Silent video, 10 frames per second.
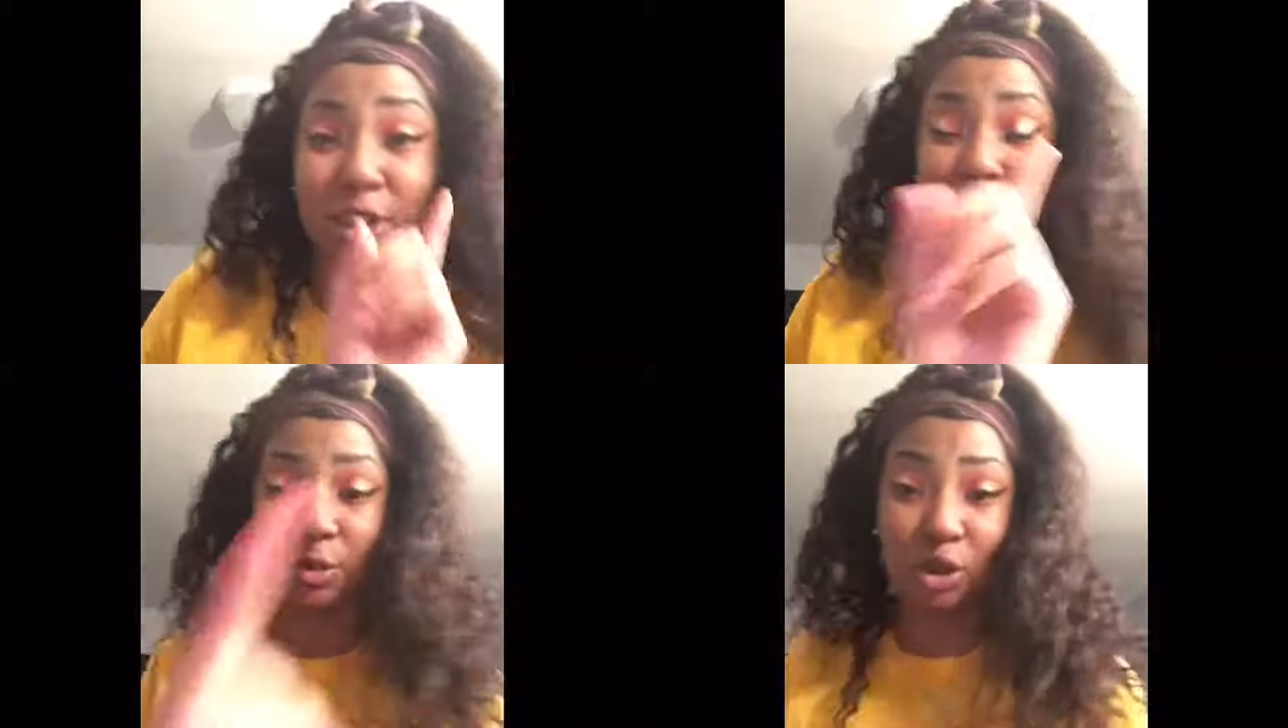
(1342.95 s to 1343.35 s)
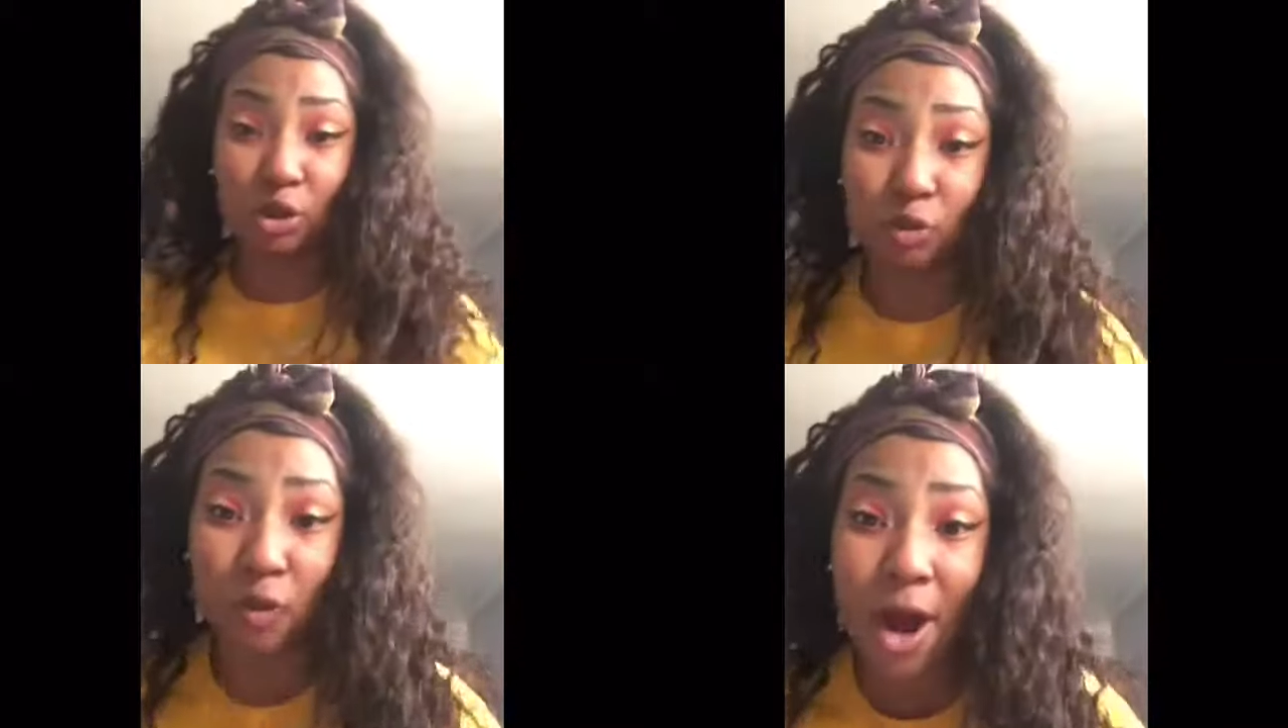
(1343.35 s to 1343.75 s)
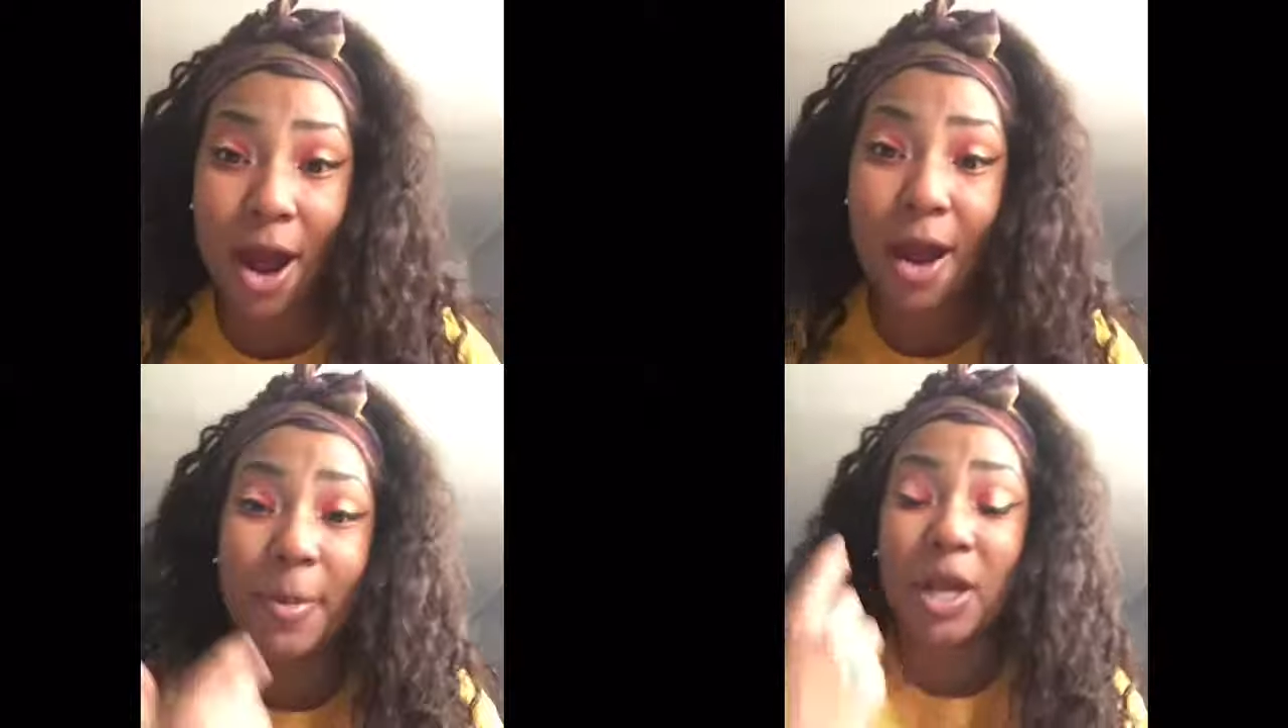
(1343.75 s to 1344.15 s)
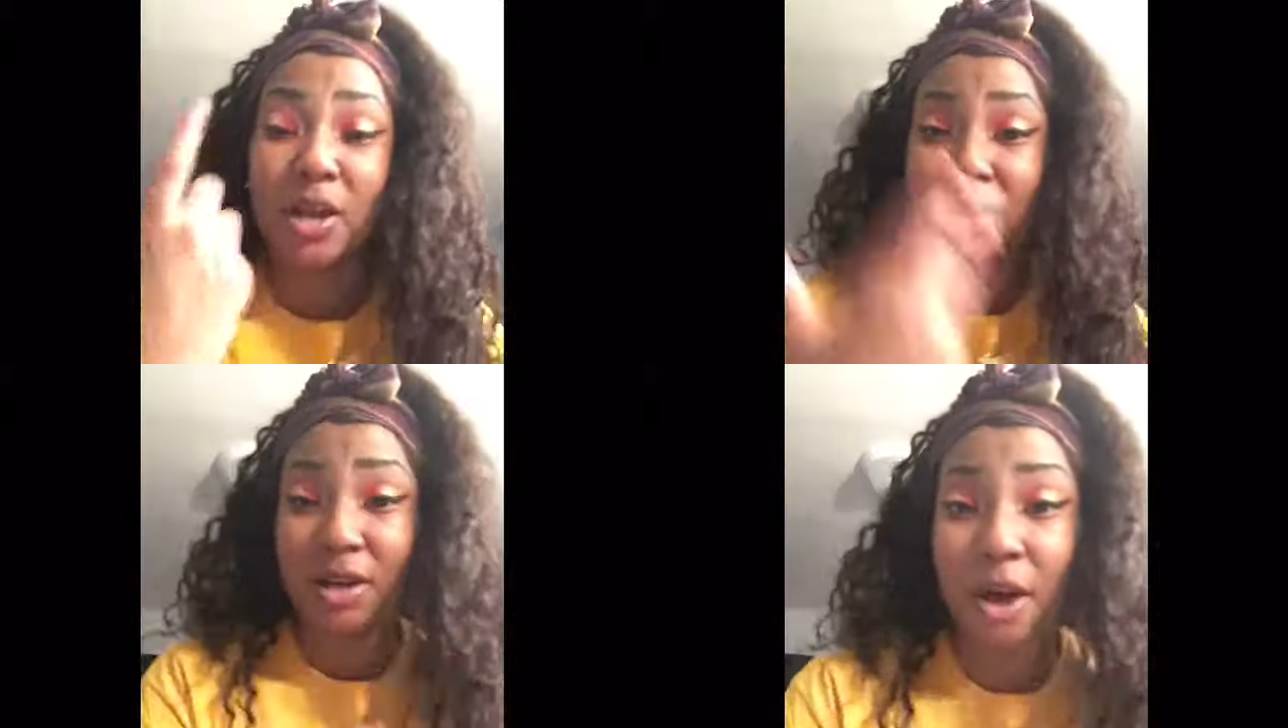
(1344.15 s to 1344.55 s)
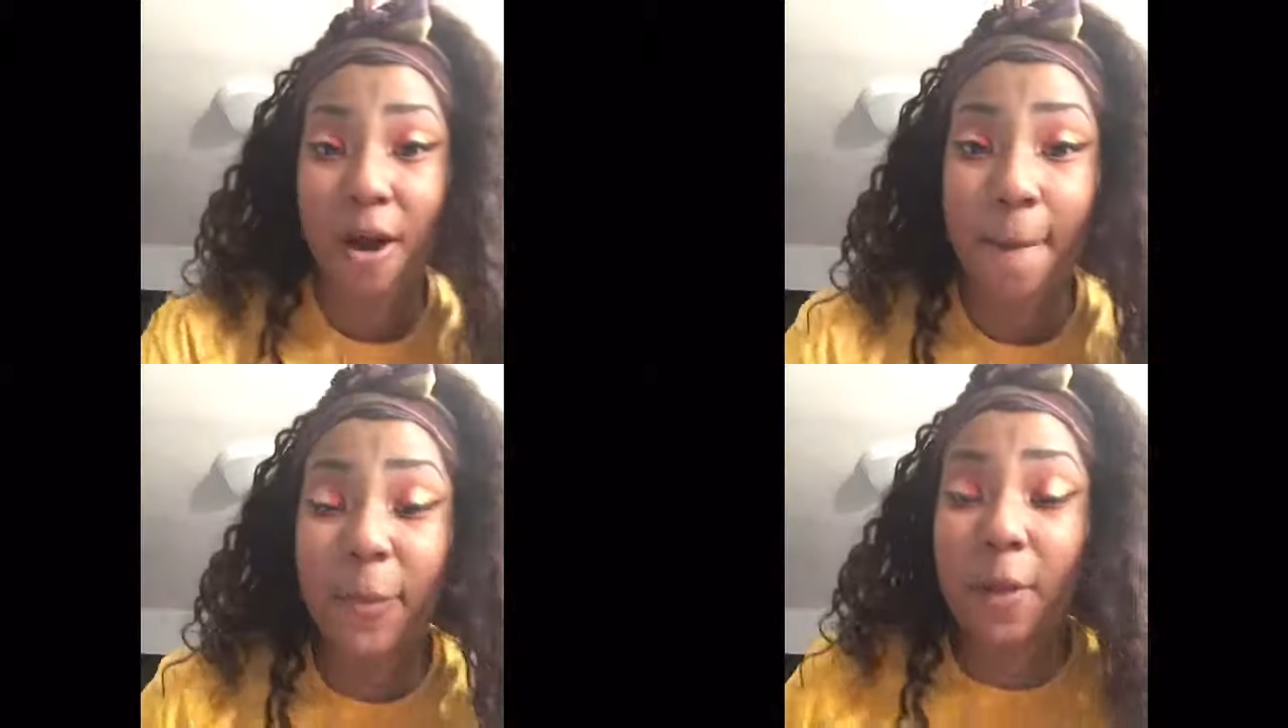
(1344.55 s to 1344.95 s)
subscribe,
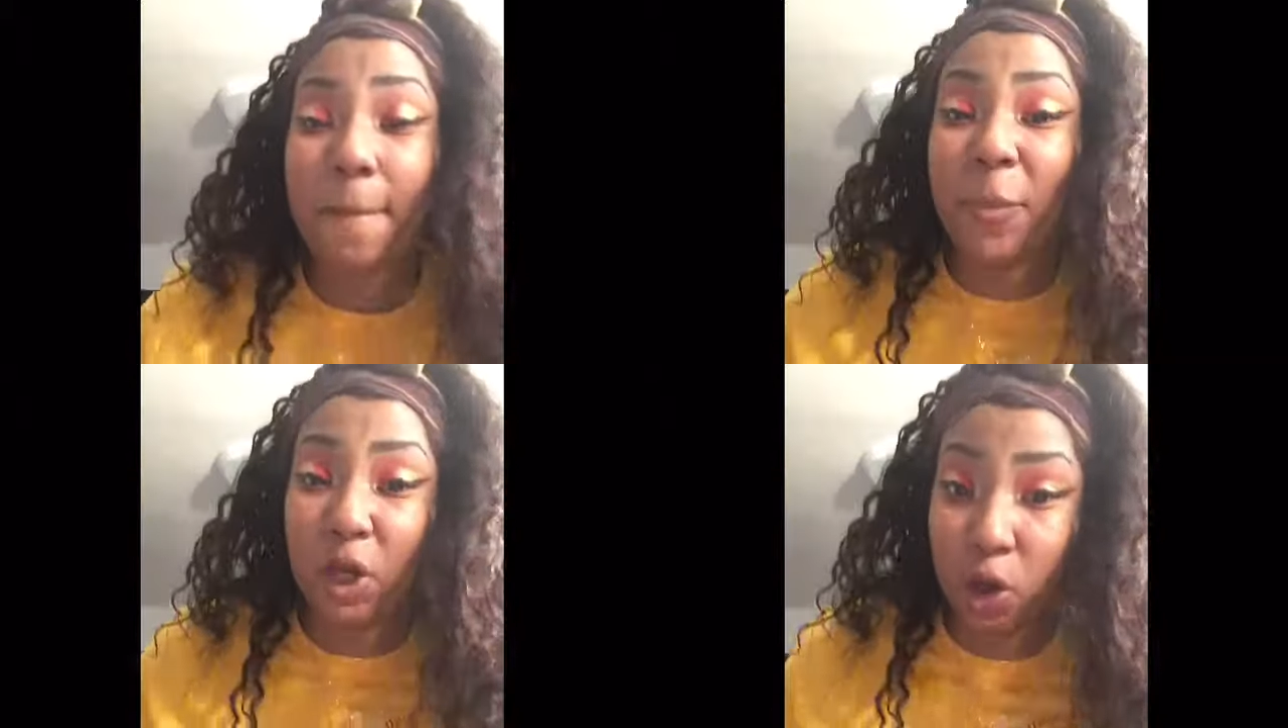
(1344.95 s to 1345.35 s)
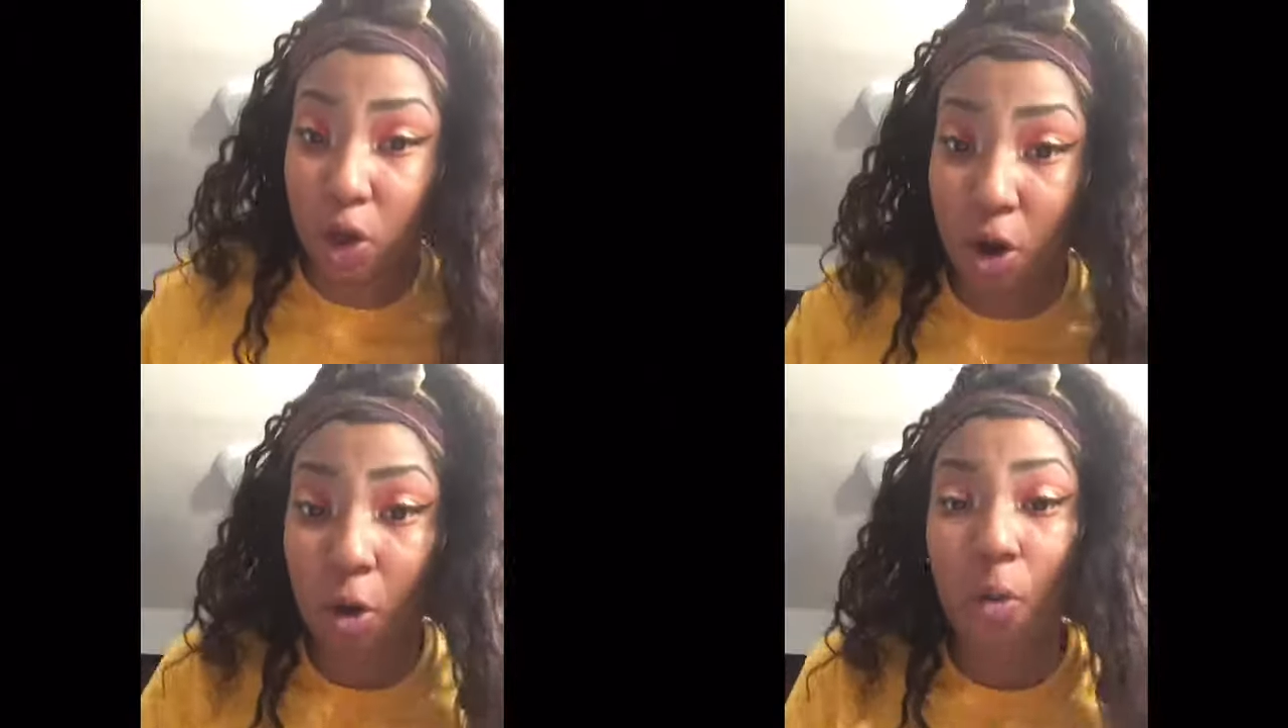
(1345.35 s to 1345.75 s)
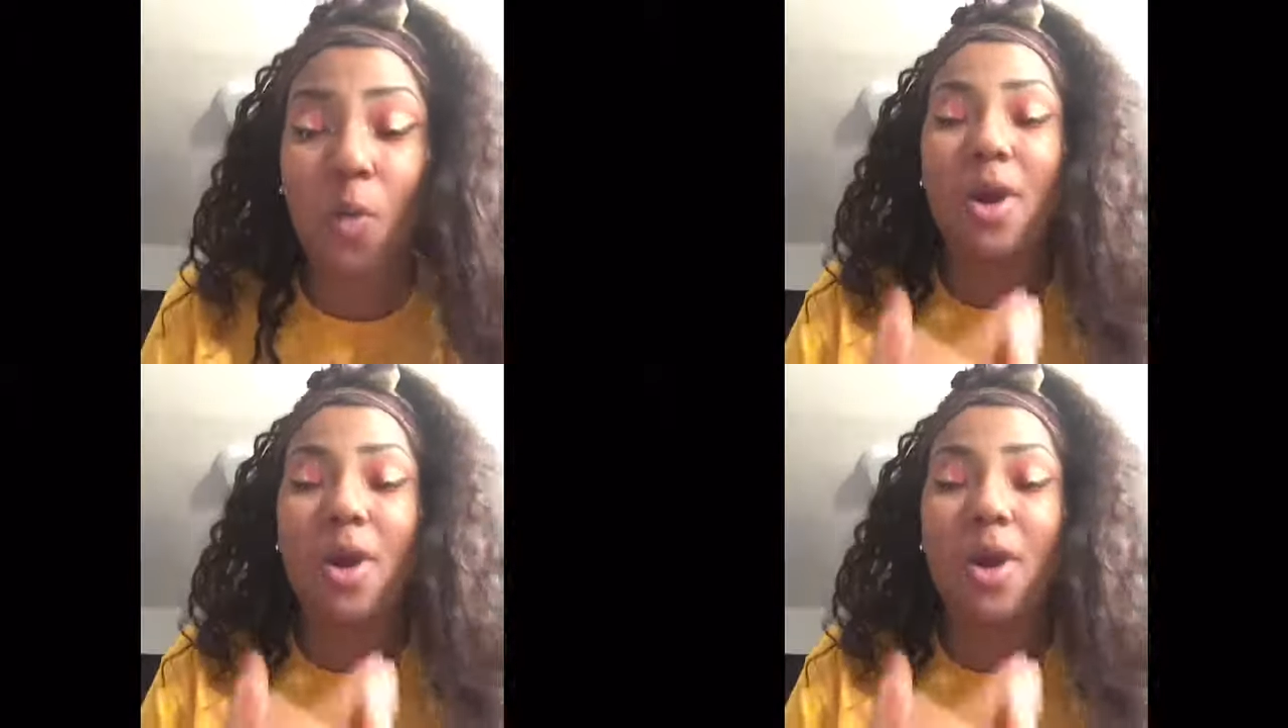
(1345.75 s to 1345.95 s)
comment below,